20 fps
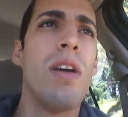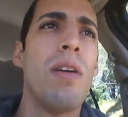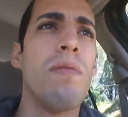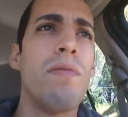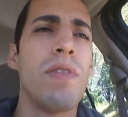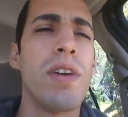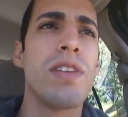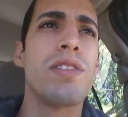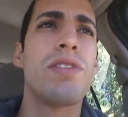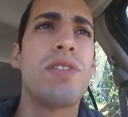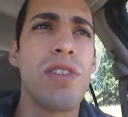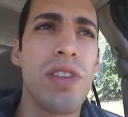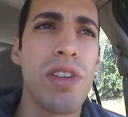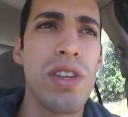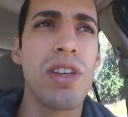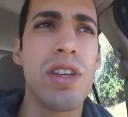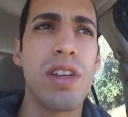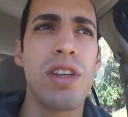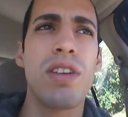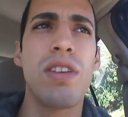
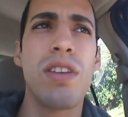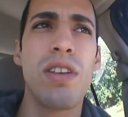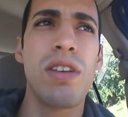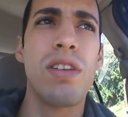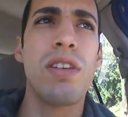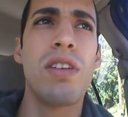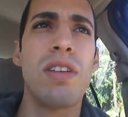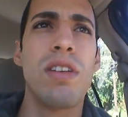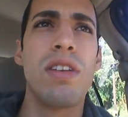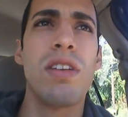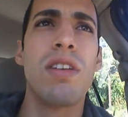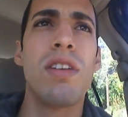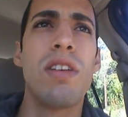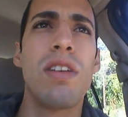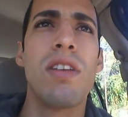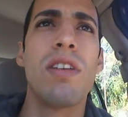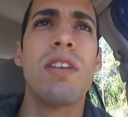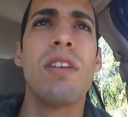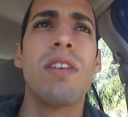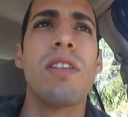eventually
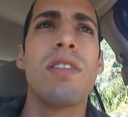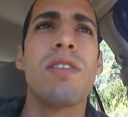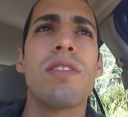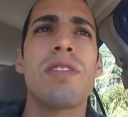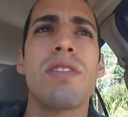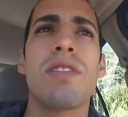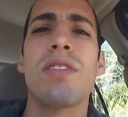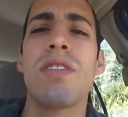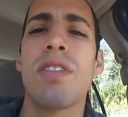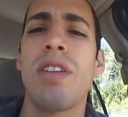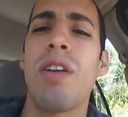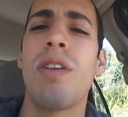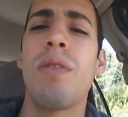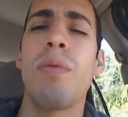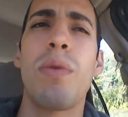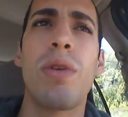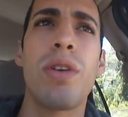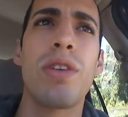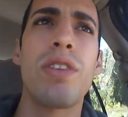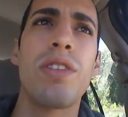just started
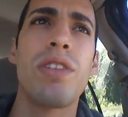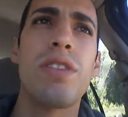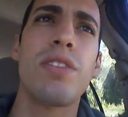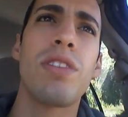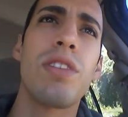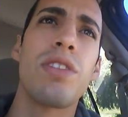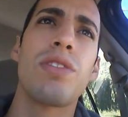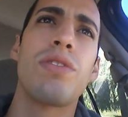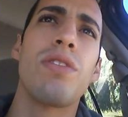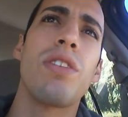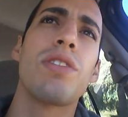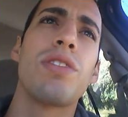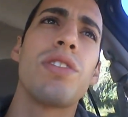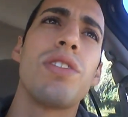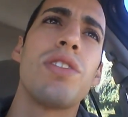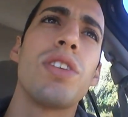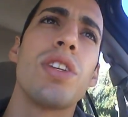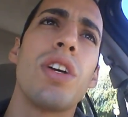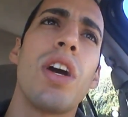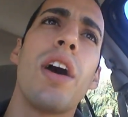working
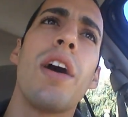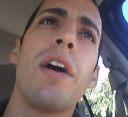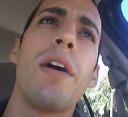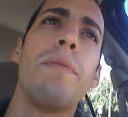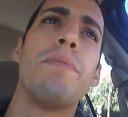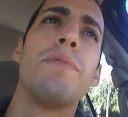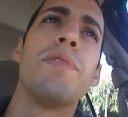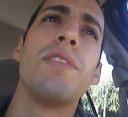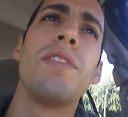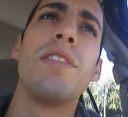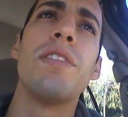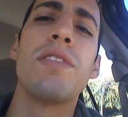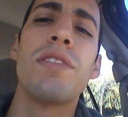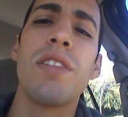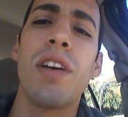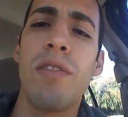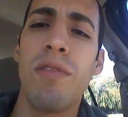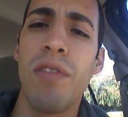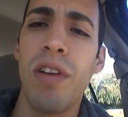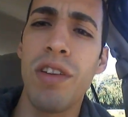construction jobs and
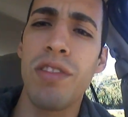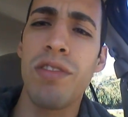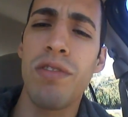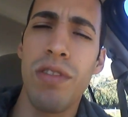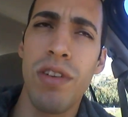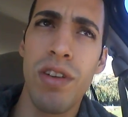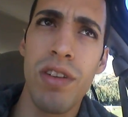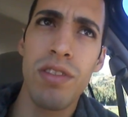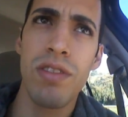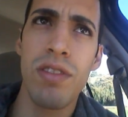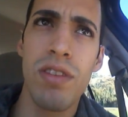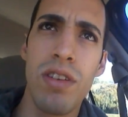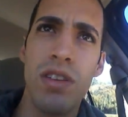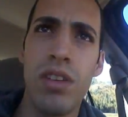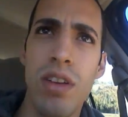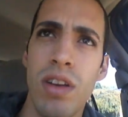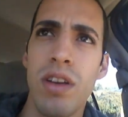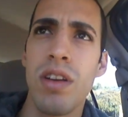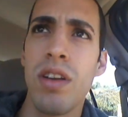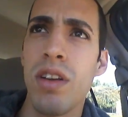inside restaurants.
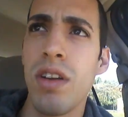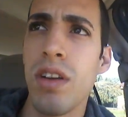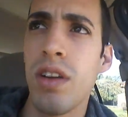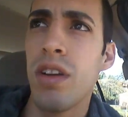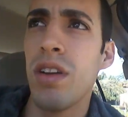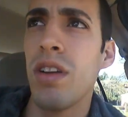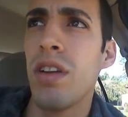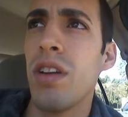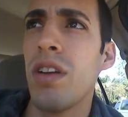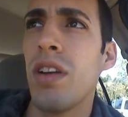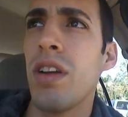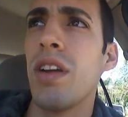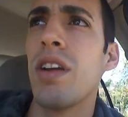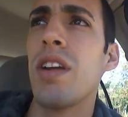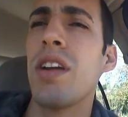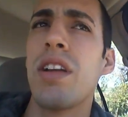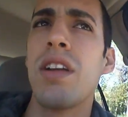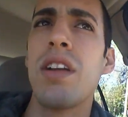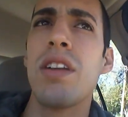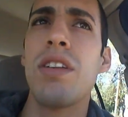
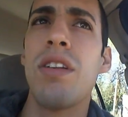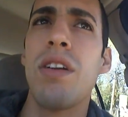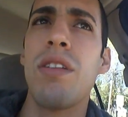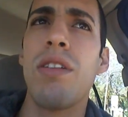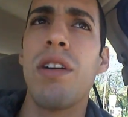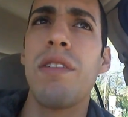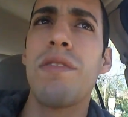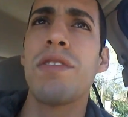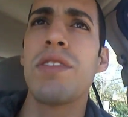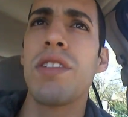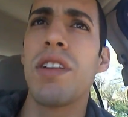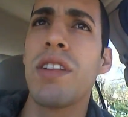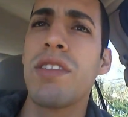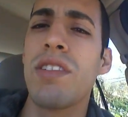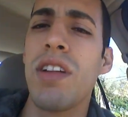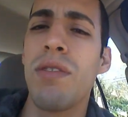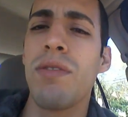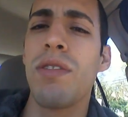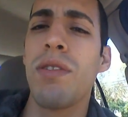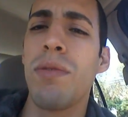And obviously that's
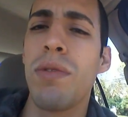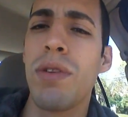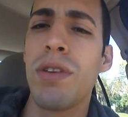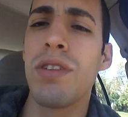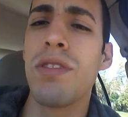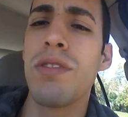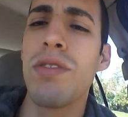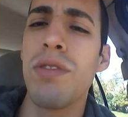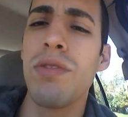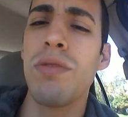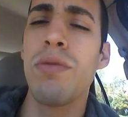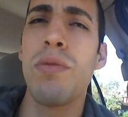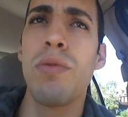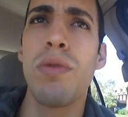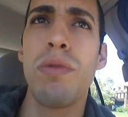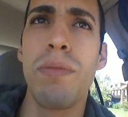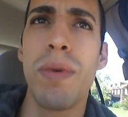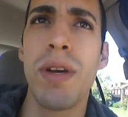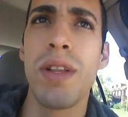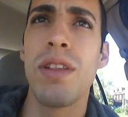not what I wanted to do
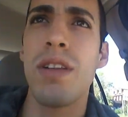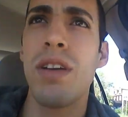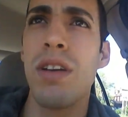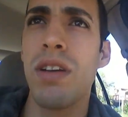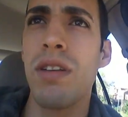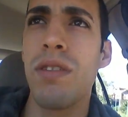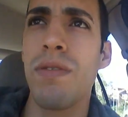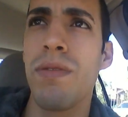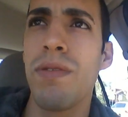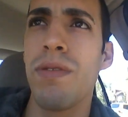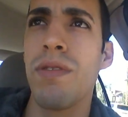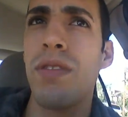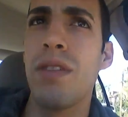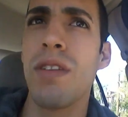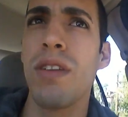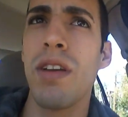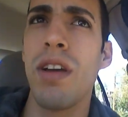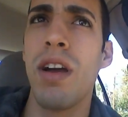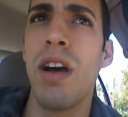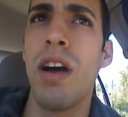with my life,
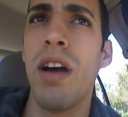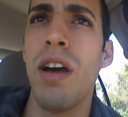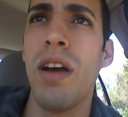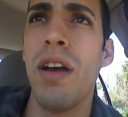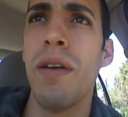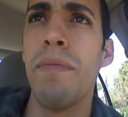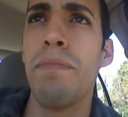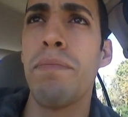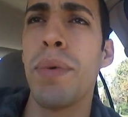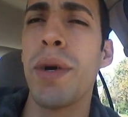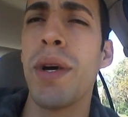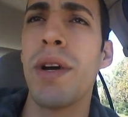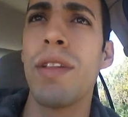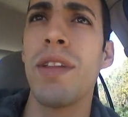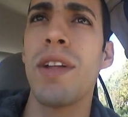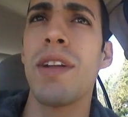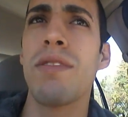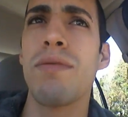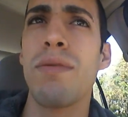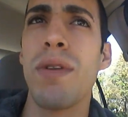but
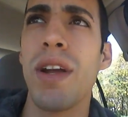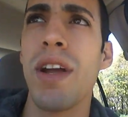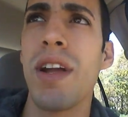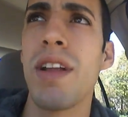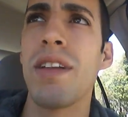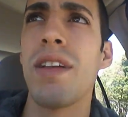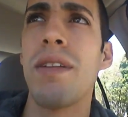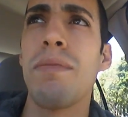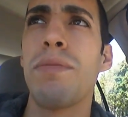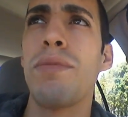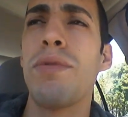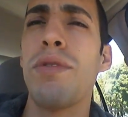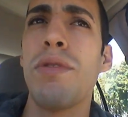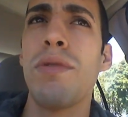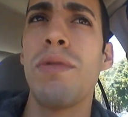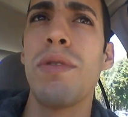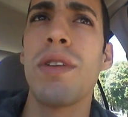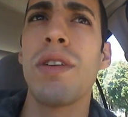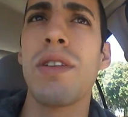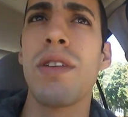that's what I ended up
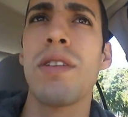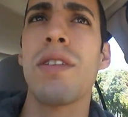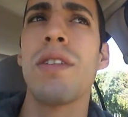doing.